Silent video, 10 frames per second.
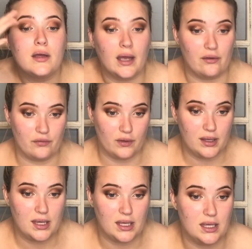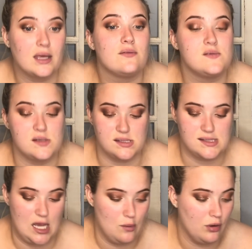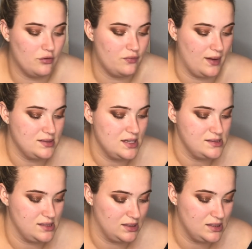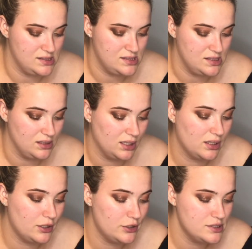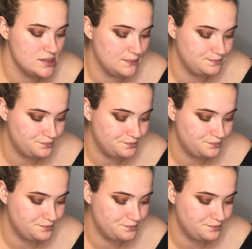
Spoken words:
I feel like it gives the same effect as like the steel glitters.